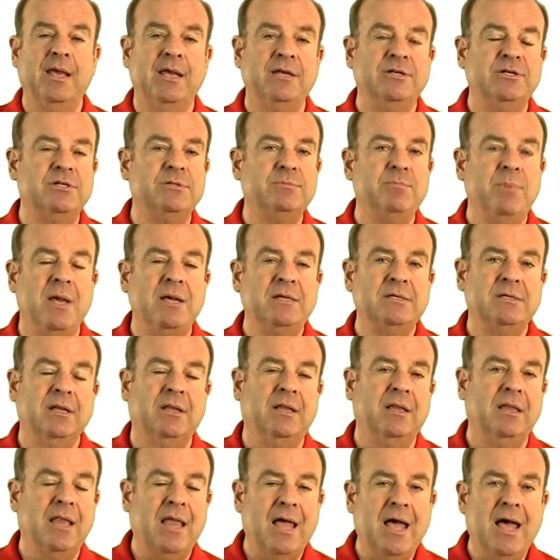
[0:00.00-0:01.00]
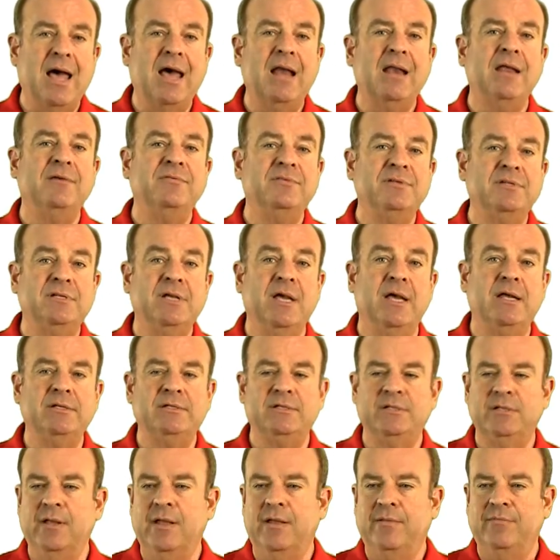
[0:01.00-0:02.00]
It just makes a lot of
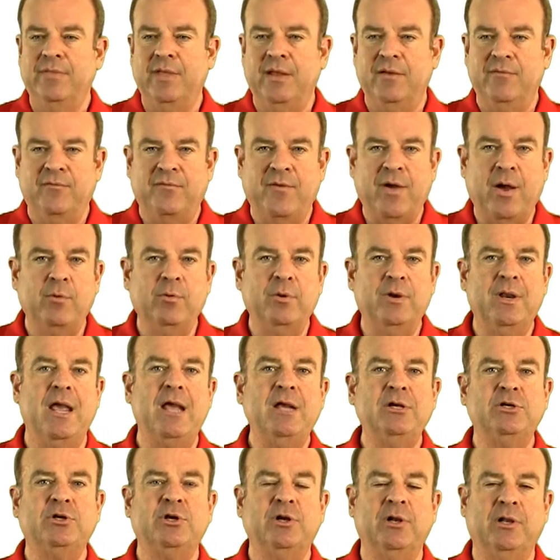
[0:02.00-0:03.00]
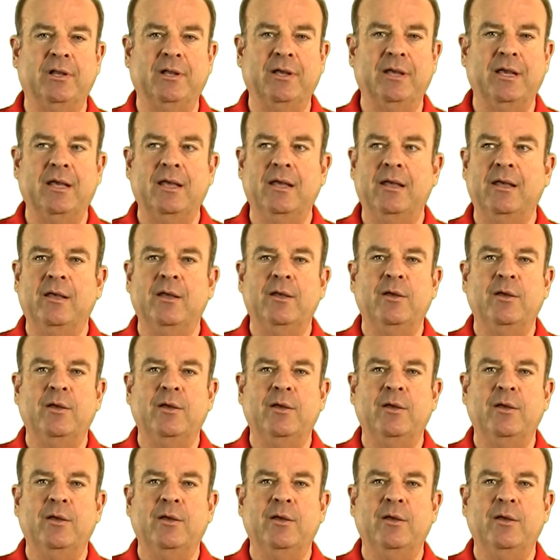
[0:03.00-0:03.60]
sense that foundationally,